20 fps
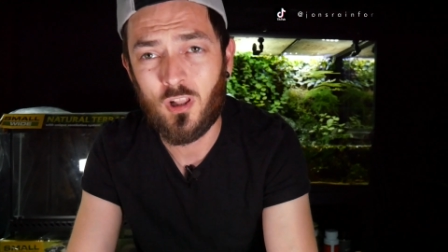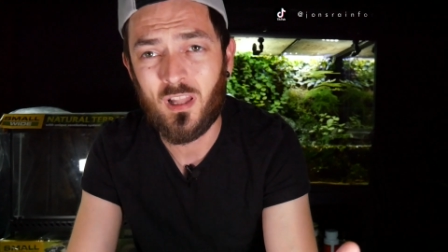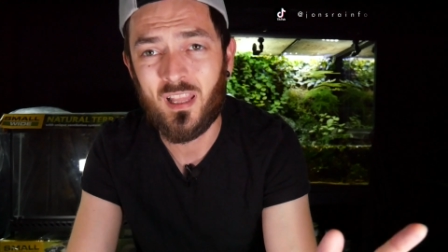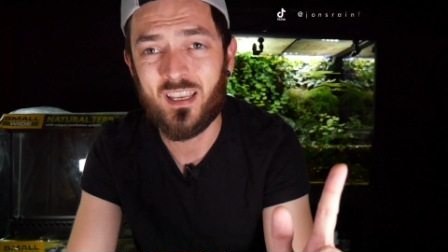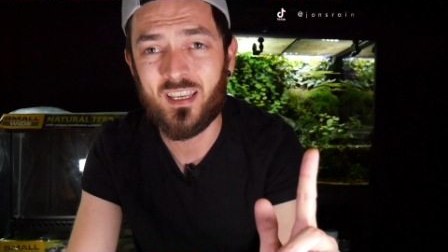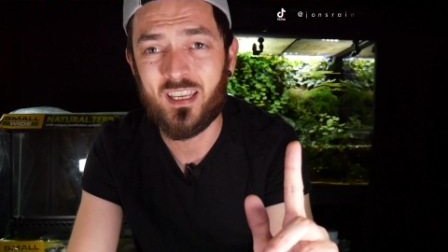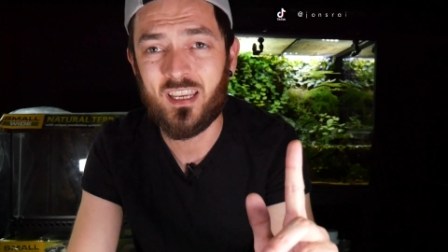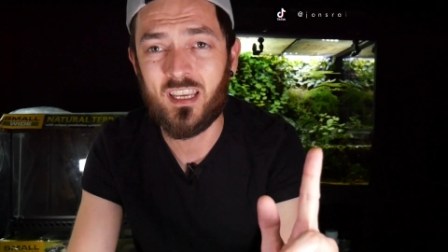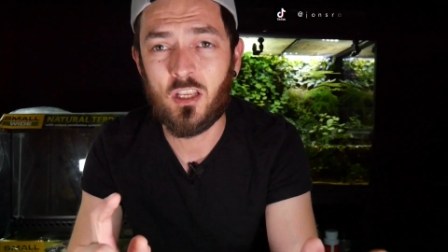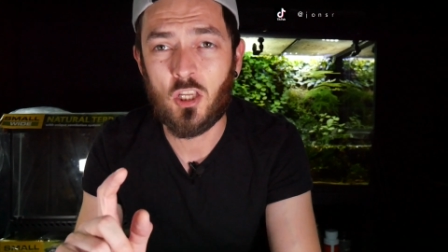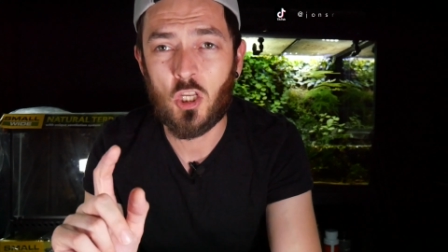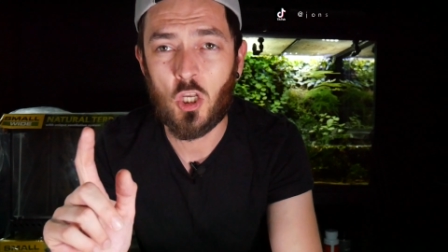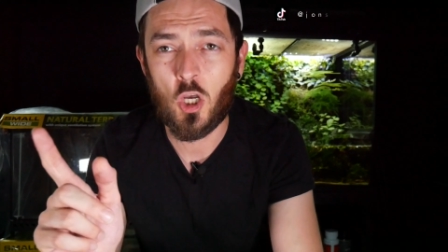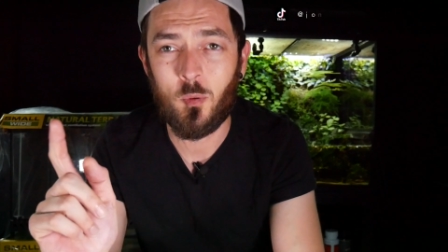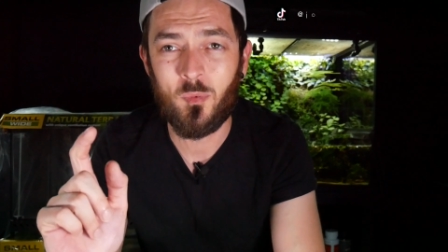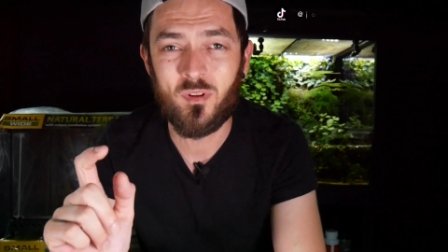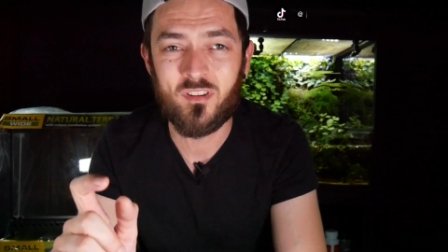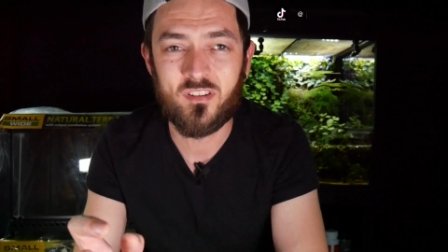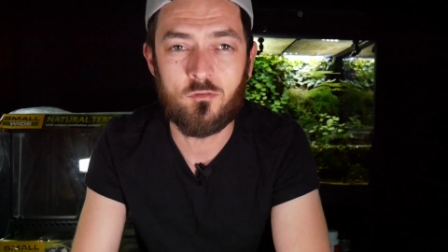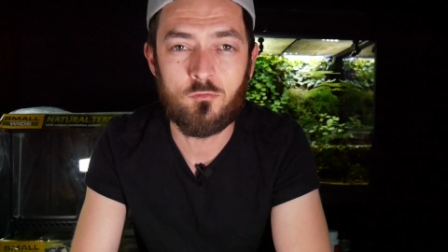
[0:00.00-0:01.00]
Liking,
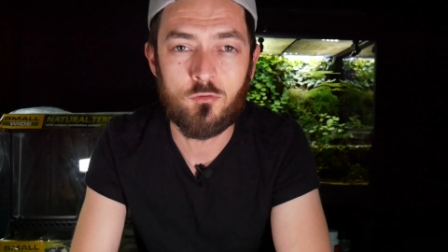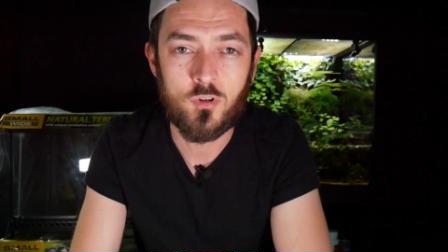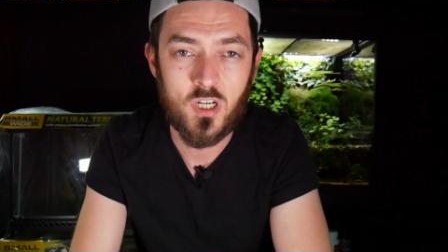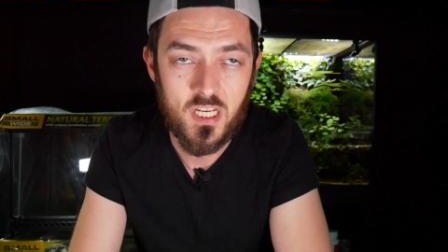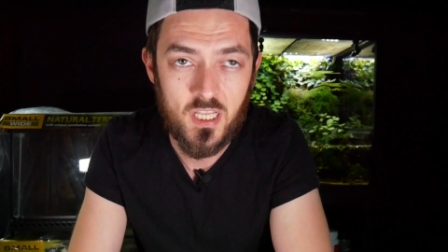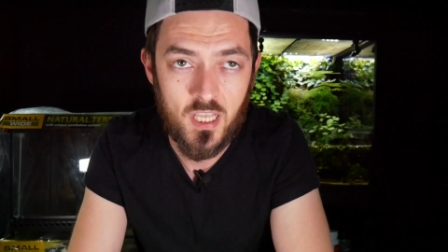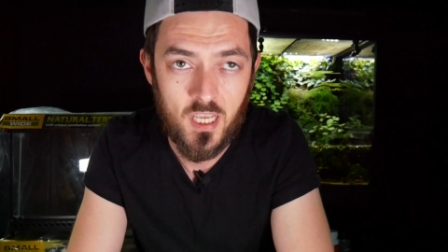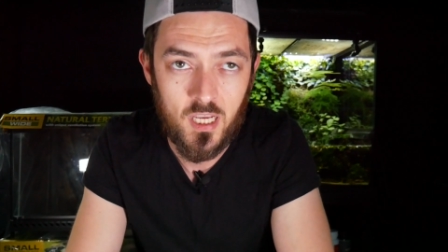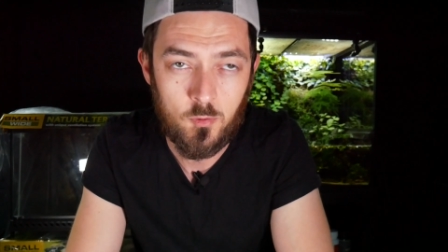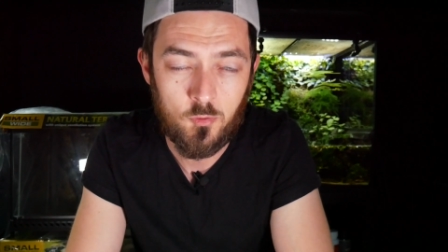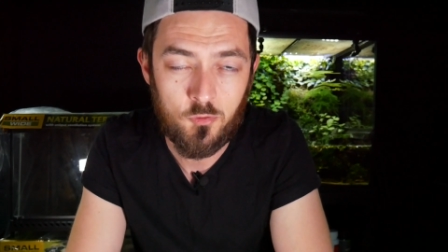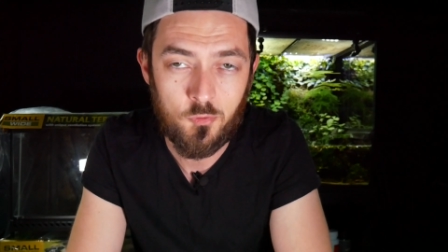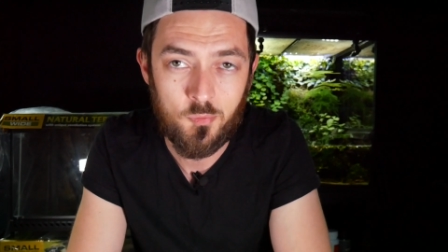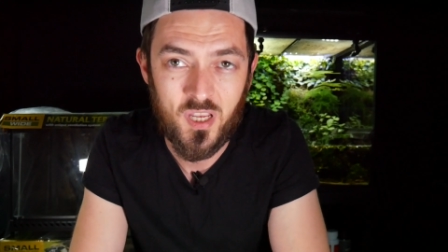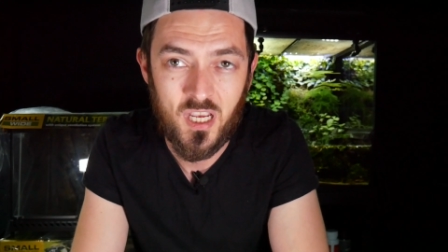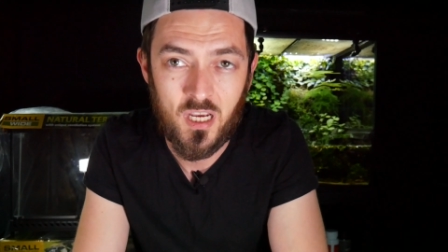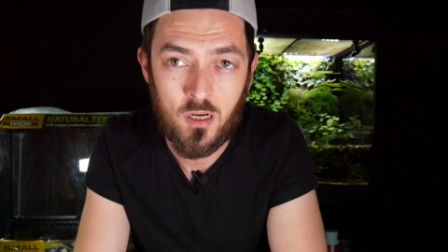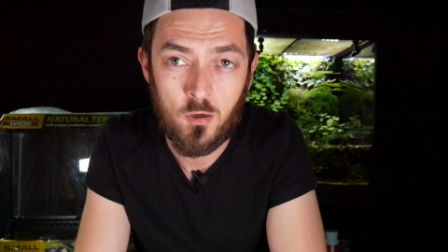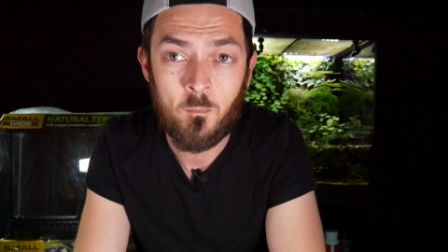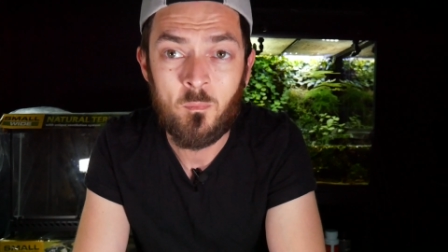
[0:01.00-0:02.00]
commenting really helps
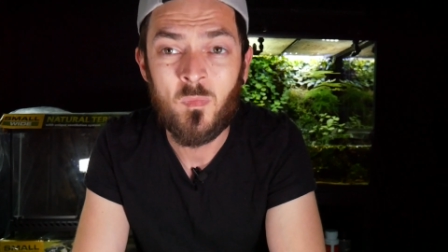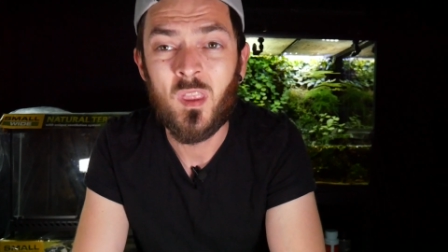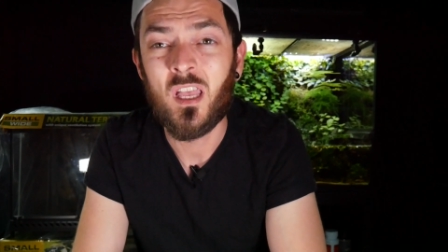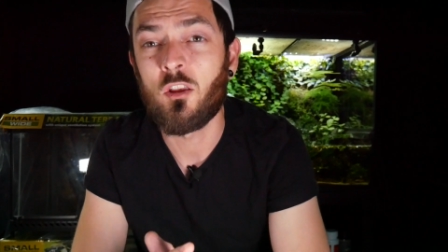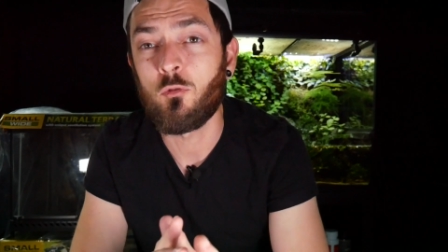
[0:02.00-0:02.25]
me out.